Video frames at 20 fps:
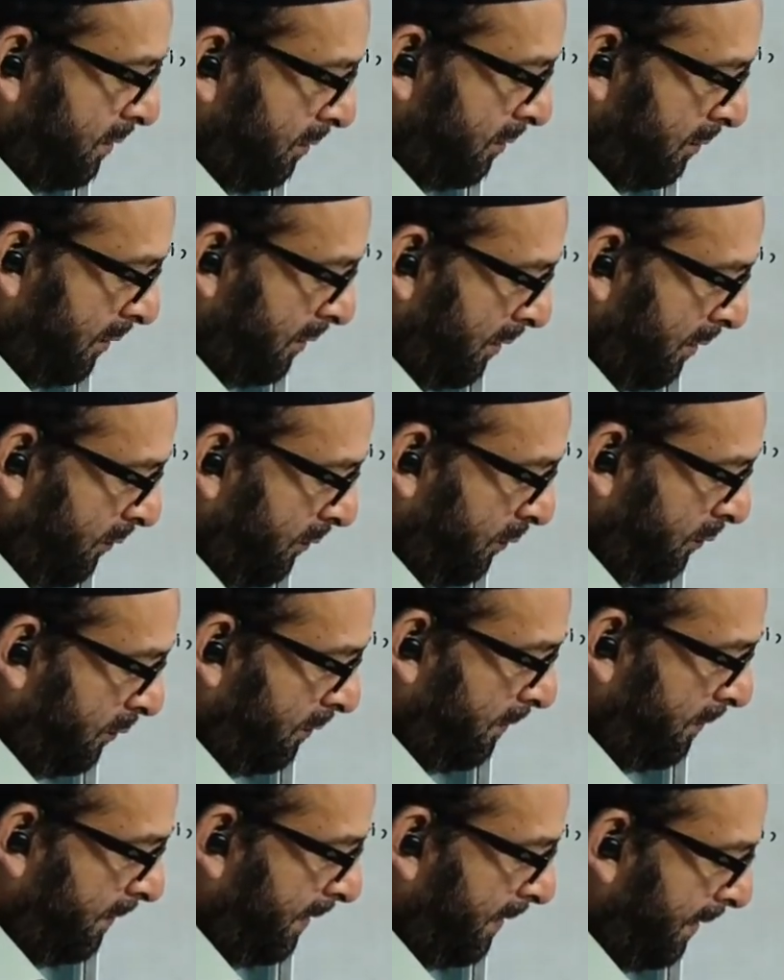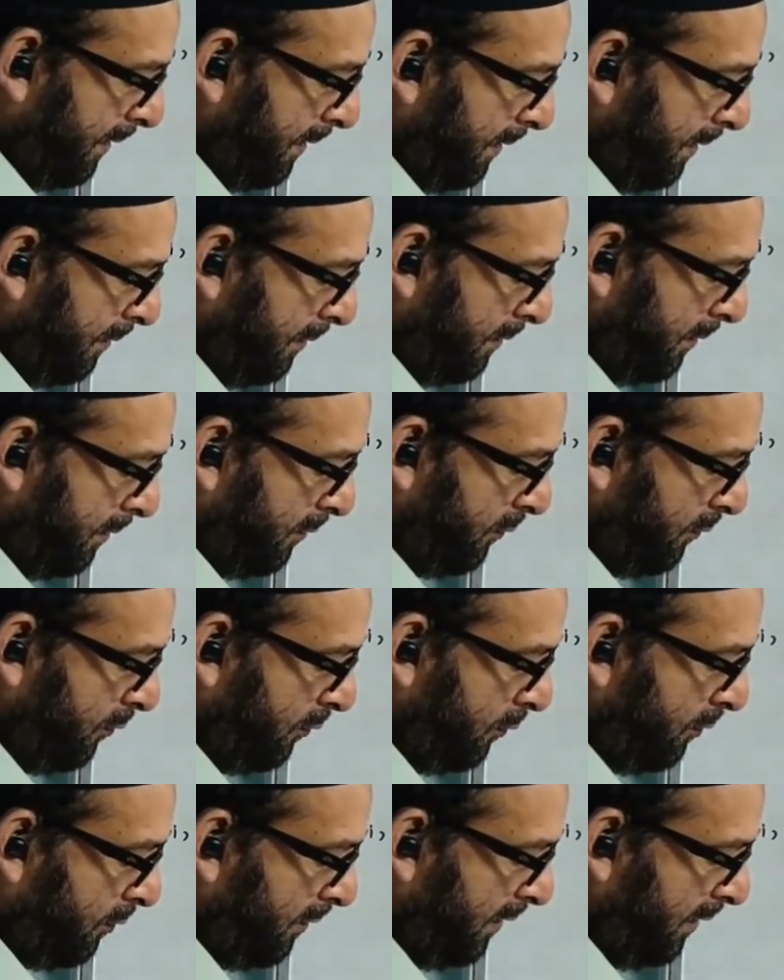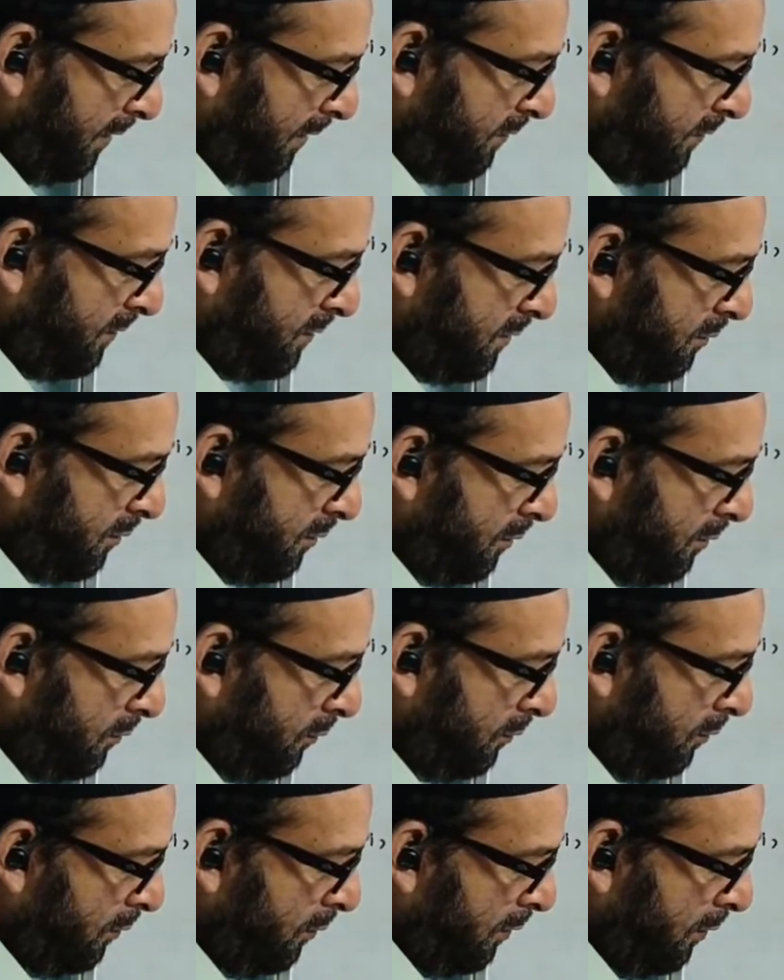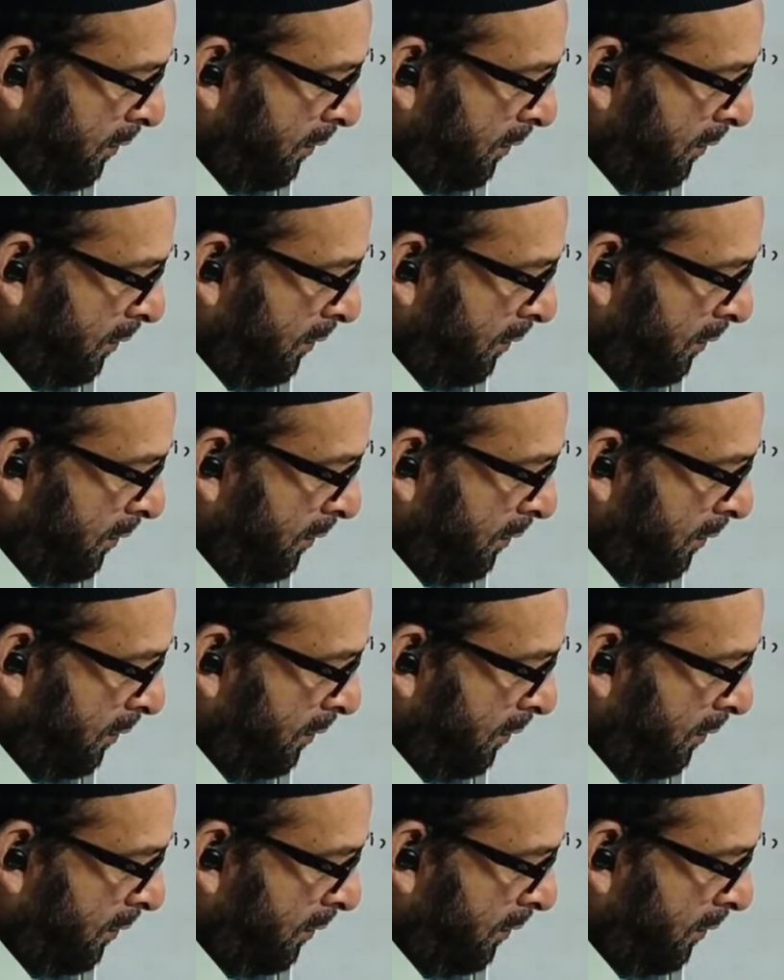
Therefore, we will be writing, therefore, F is equal to